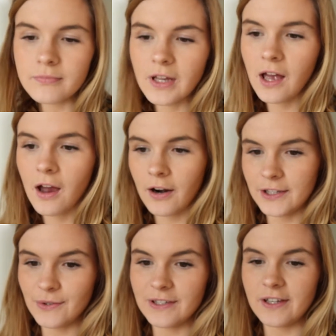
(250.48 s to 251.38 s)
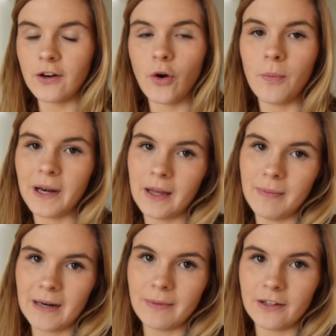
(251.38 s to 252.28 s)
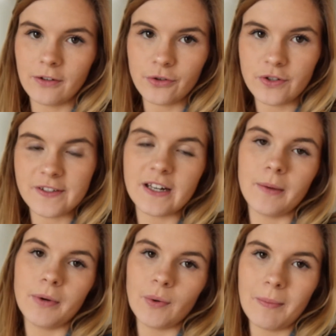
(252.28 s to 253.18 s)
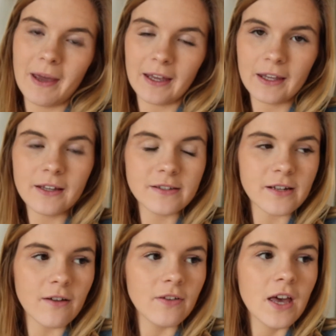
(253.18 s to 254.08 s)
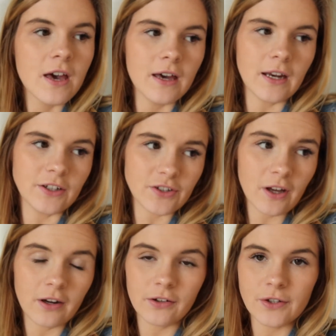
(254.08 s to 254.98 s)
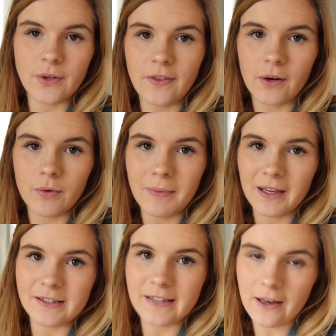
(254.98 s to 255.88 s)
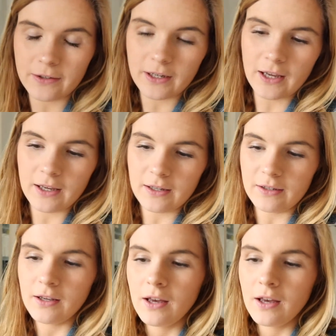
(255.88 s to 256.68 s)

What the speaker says: All right, so I just got home and I unpacked my groceries and I put away my IKEA stuff and I just got hungry so I thought I would make a salad and